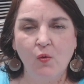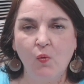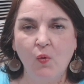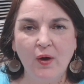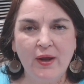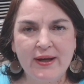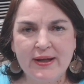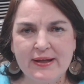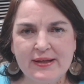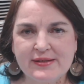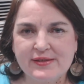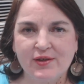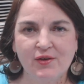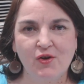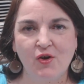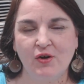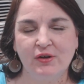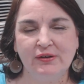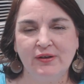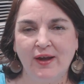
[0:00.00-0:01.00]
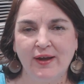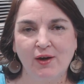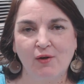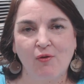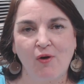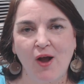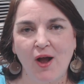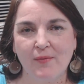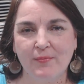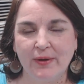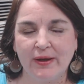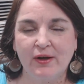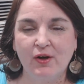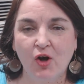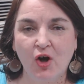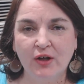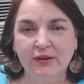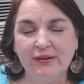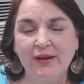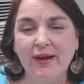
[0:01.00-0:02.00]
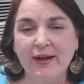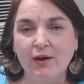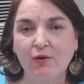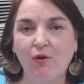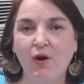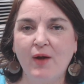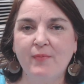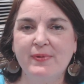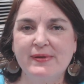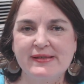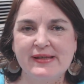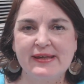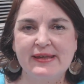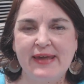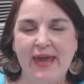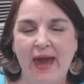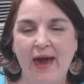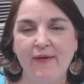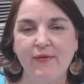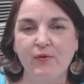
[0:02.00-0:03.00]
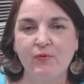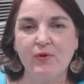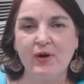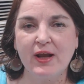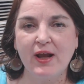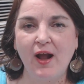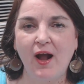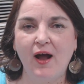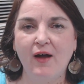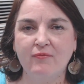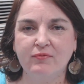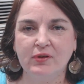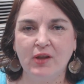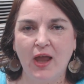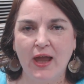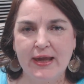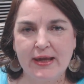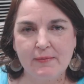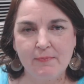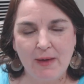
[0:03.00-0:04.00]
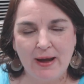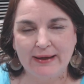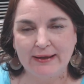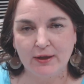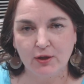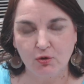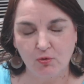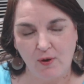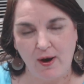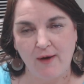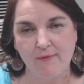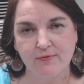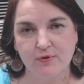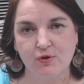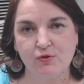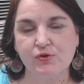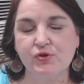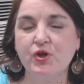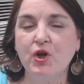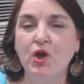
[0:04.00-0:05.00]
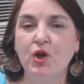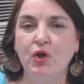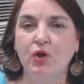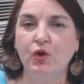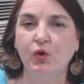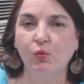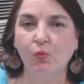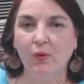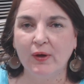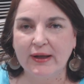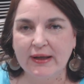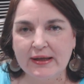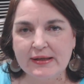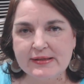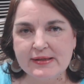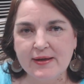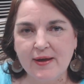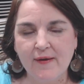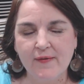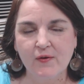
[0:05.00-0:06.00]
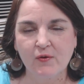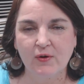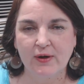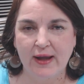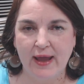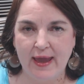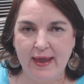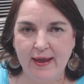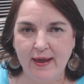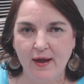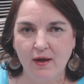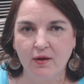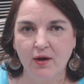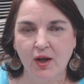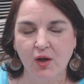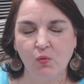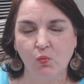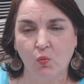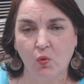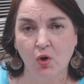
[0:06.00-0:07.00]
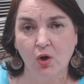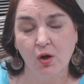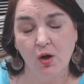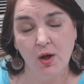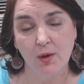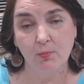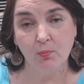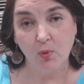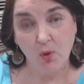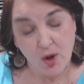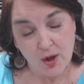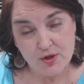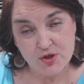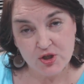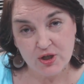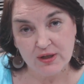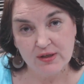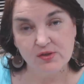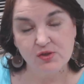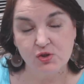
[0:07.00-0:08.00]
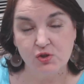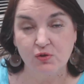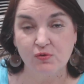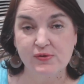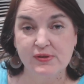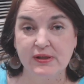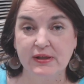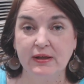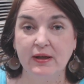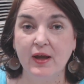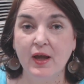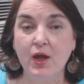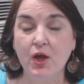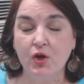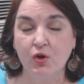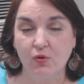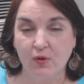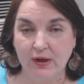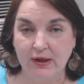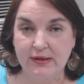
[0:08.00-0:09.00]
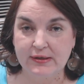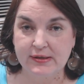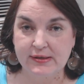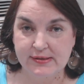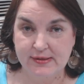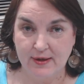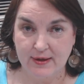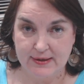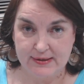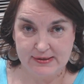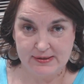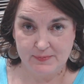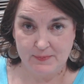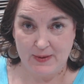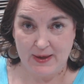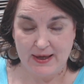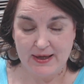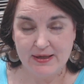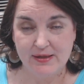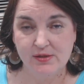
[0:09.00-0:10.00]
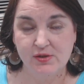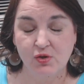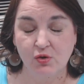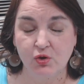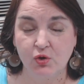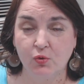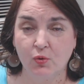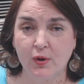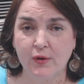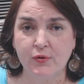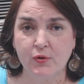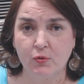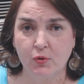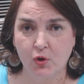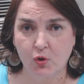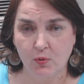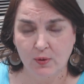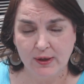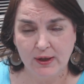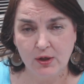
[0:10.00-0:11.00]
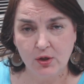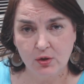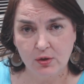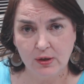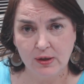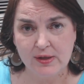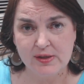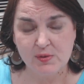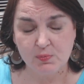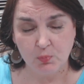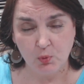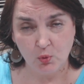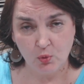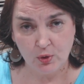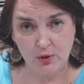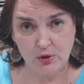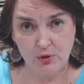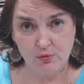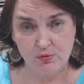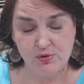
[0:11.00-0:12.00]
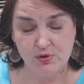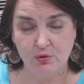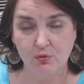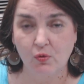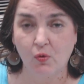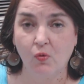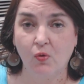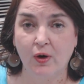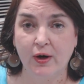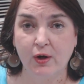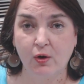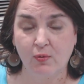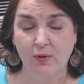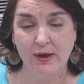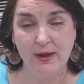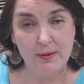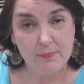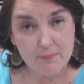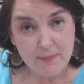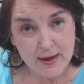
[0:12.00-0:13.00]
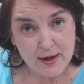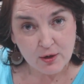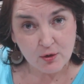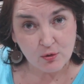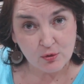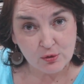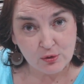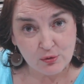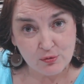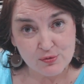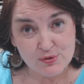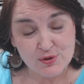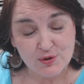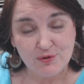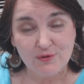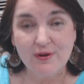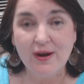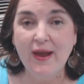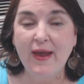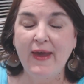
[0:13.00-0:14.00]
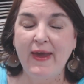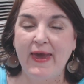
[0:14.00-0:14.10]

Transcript: What is an online crop? An online crop is a gathering of like-minded crafters who want to get together and hang out and work on projects using Cricut Design Space. So you're either a Cricut Explorer user or a Cricut Maker user.